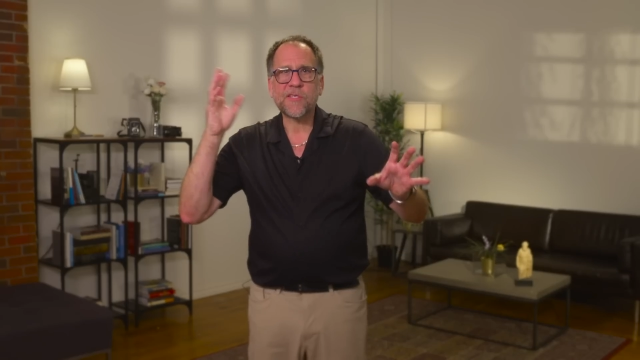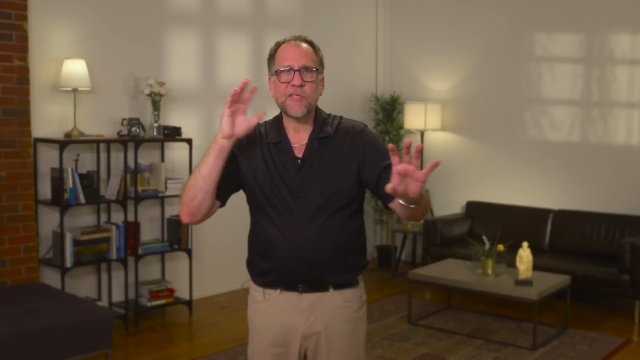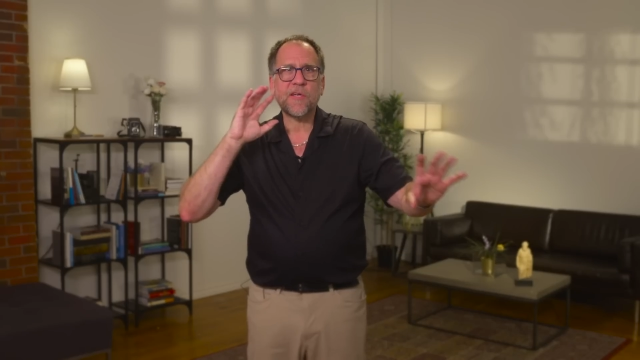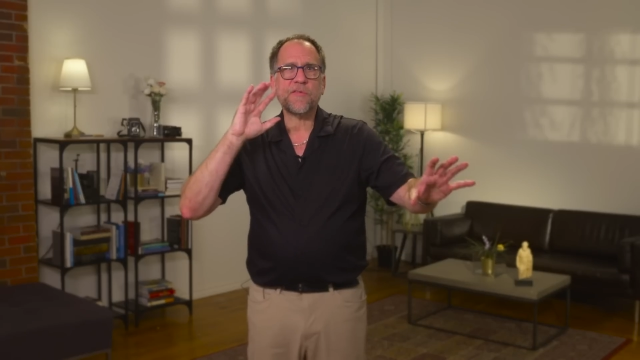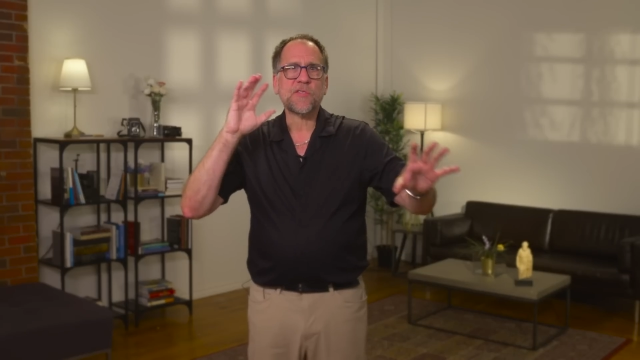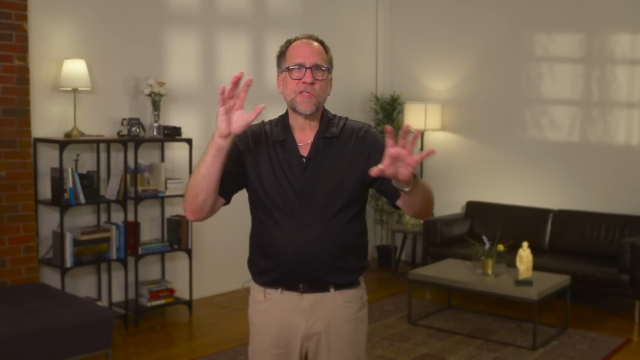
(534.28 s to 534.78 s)

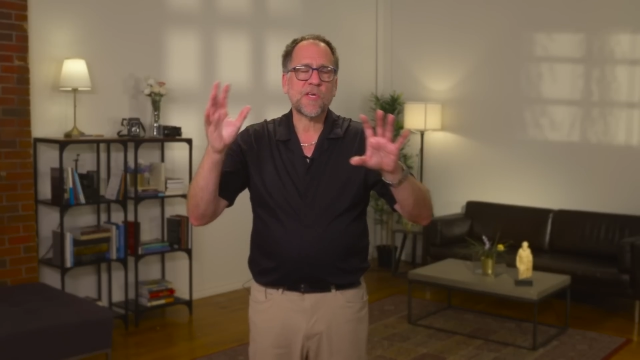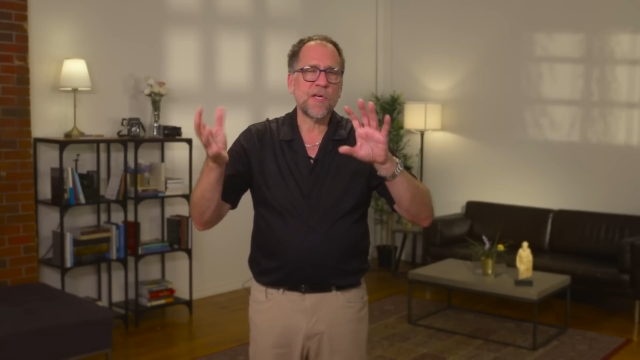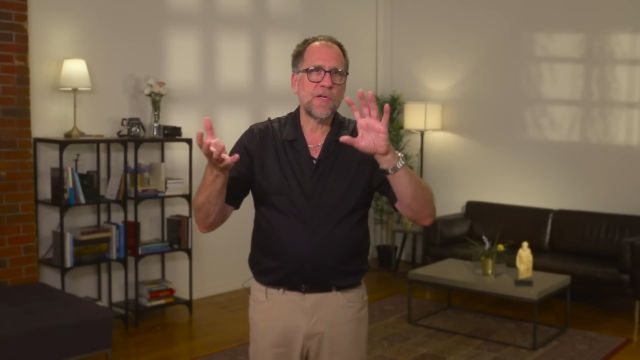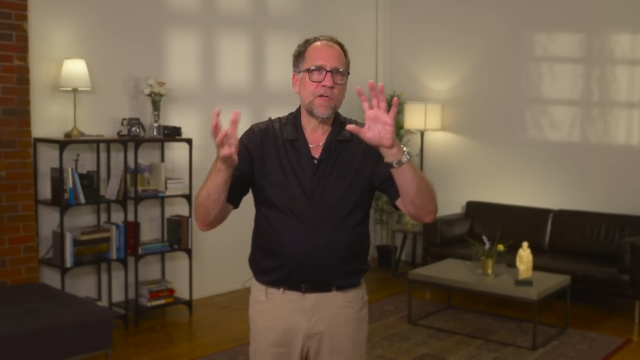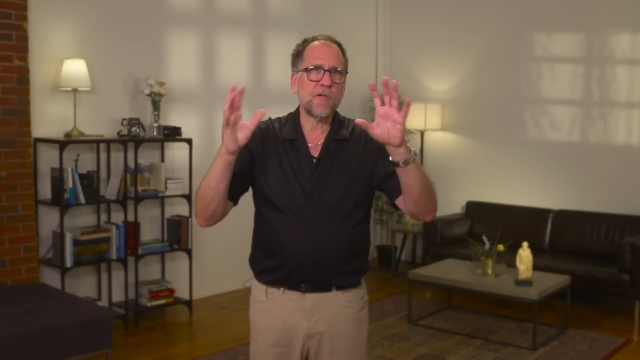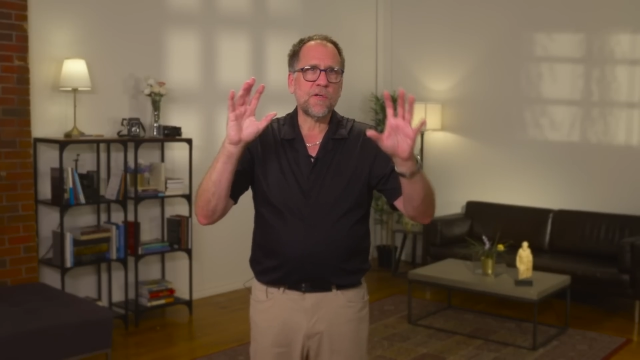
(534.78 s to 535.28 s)
set of
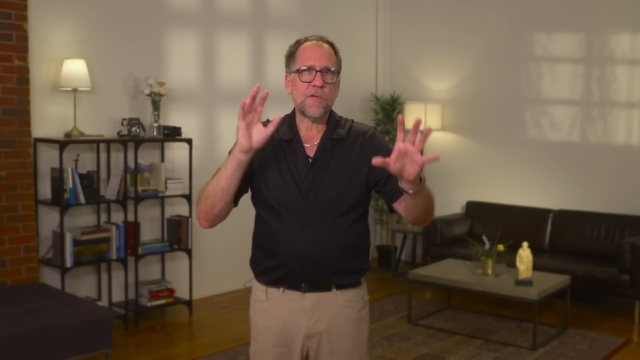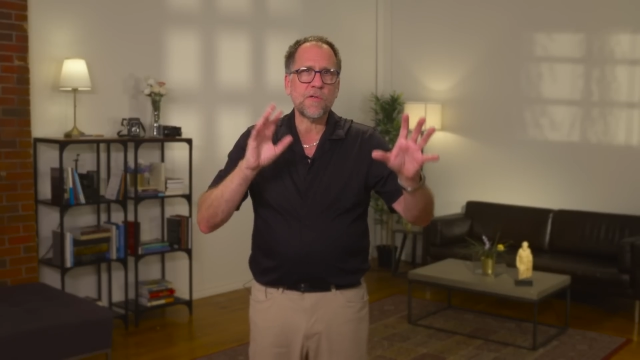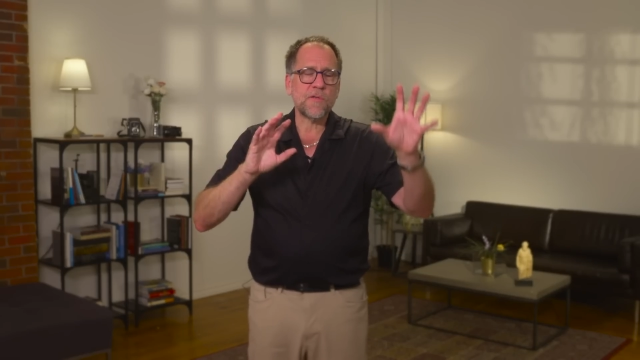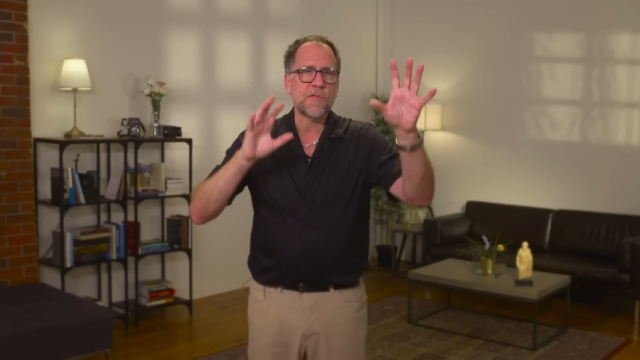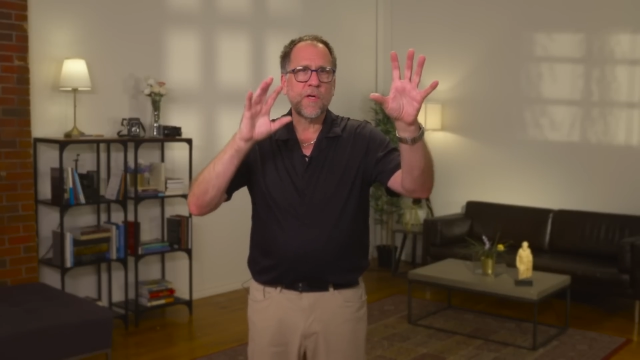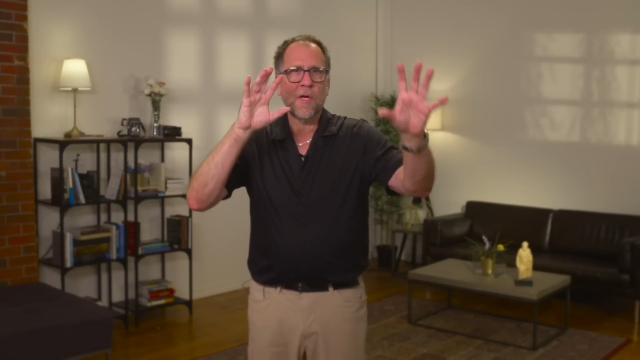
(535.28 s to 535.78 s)

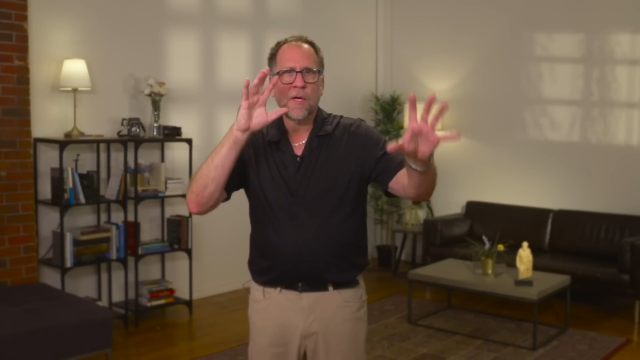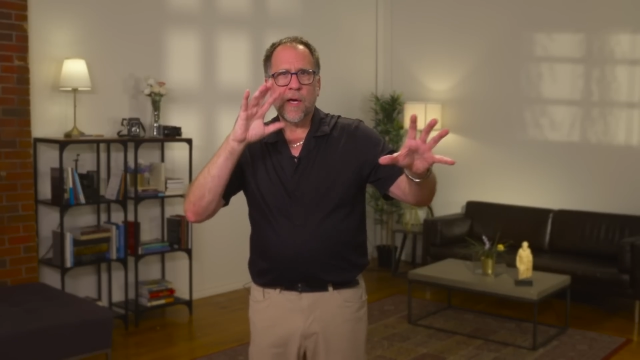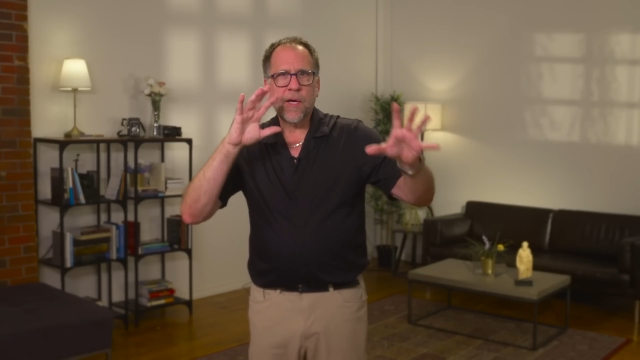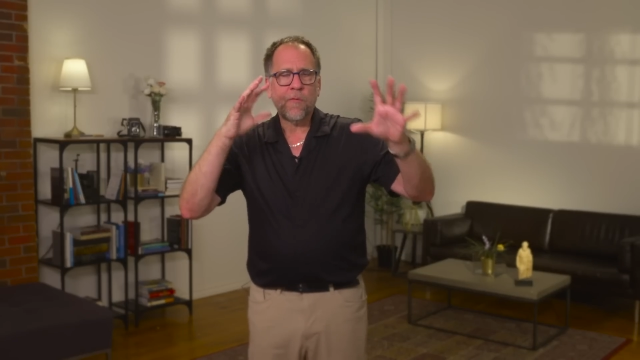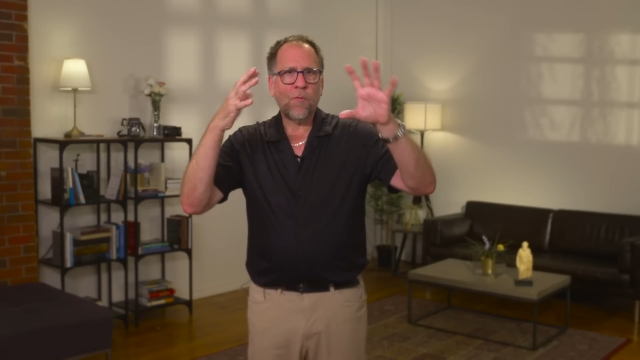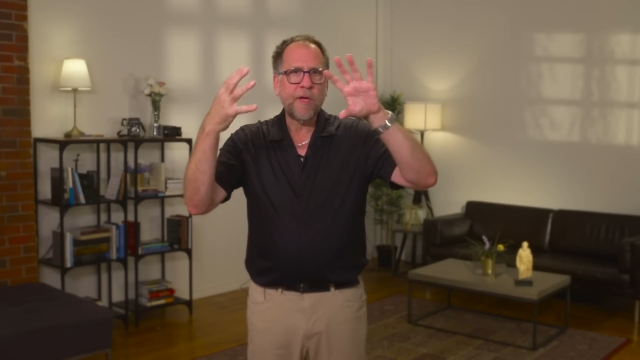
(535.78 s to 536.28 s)
skills
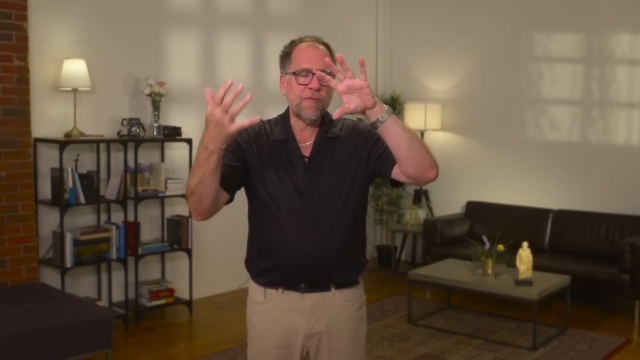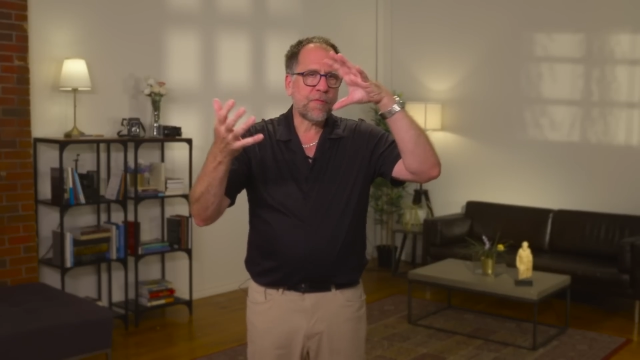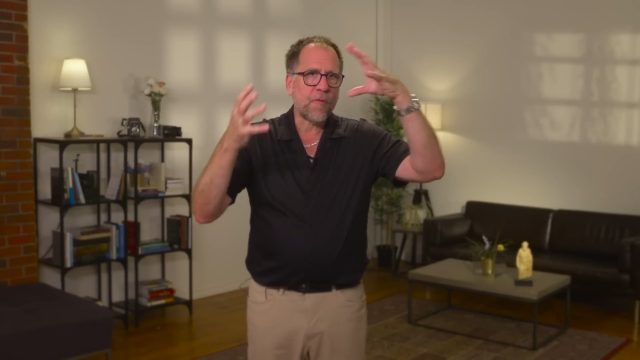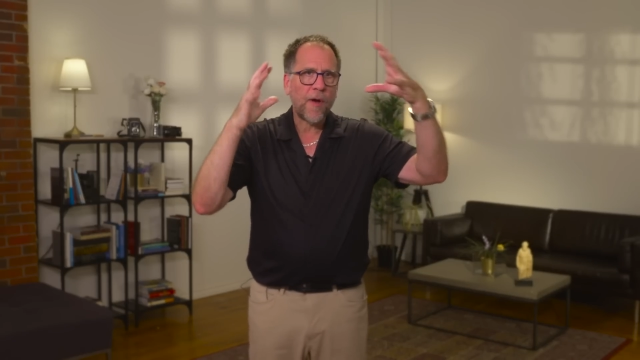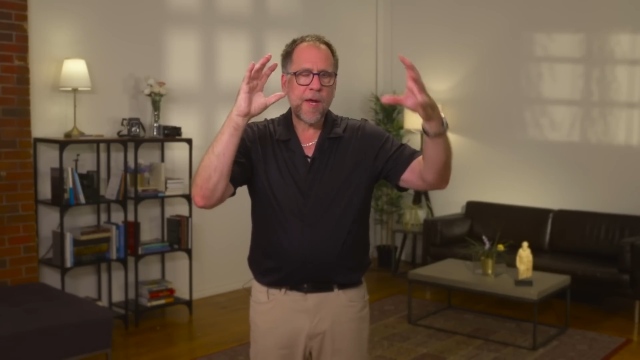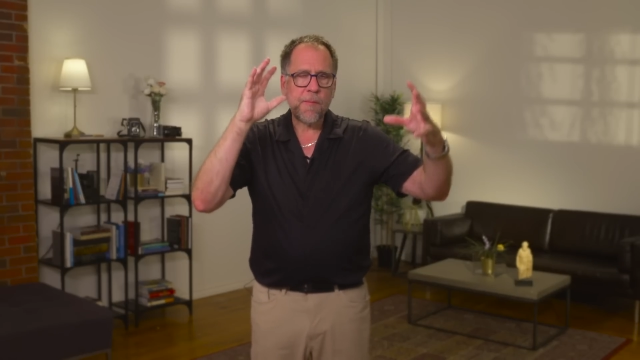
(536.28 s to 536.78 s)
and
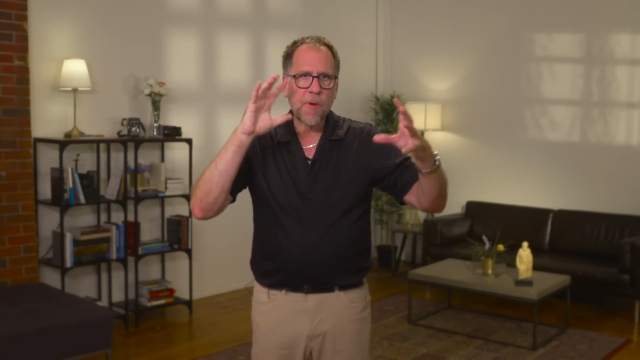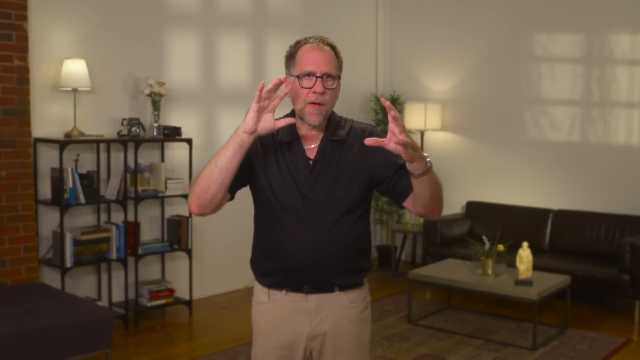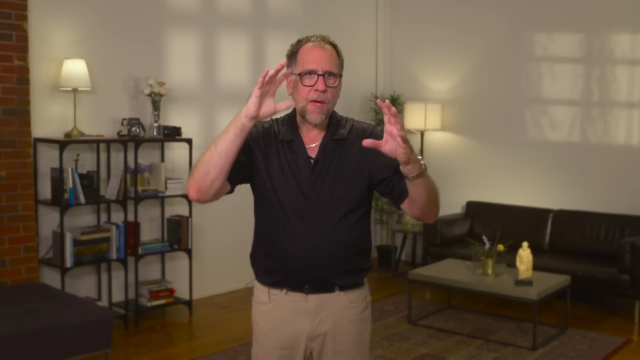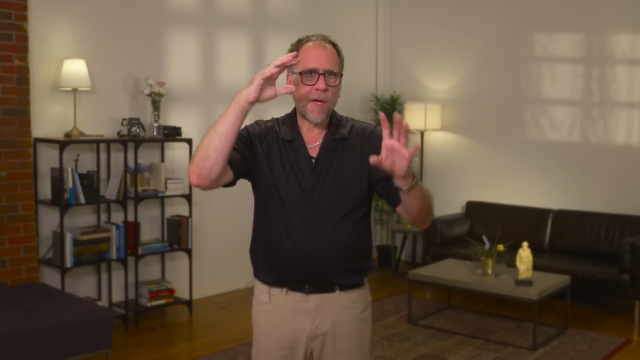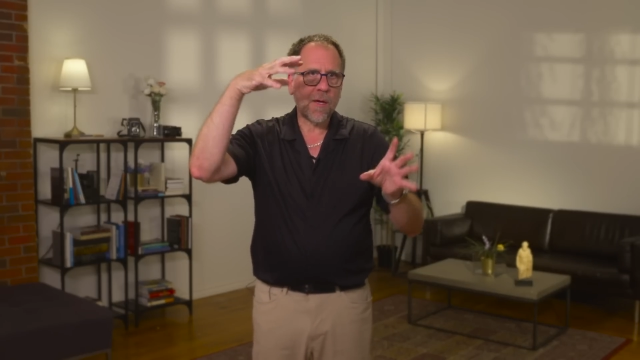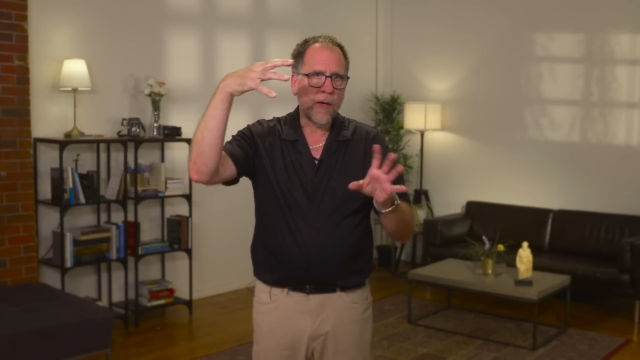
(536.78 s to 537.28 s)

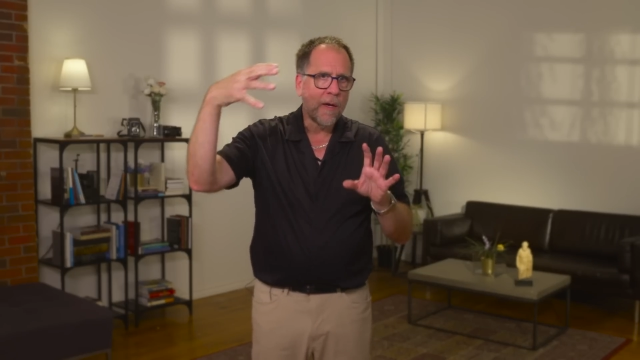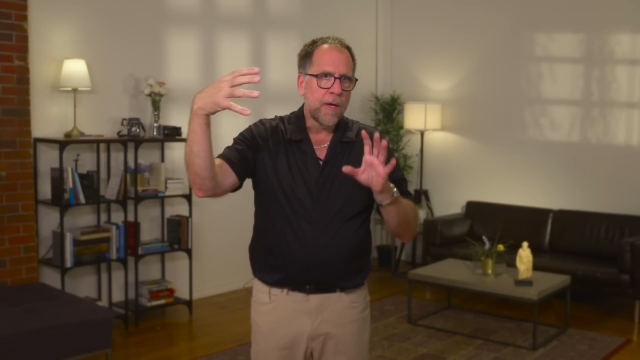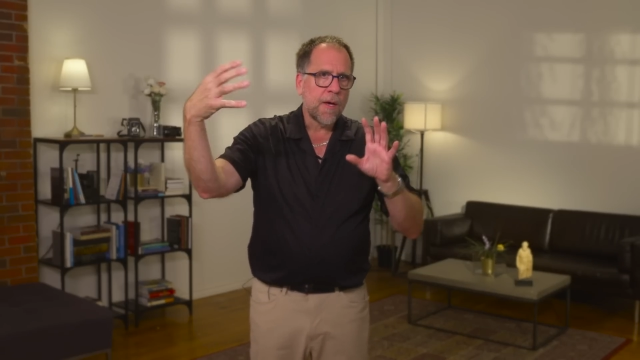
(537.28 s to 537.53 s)
reframing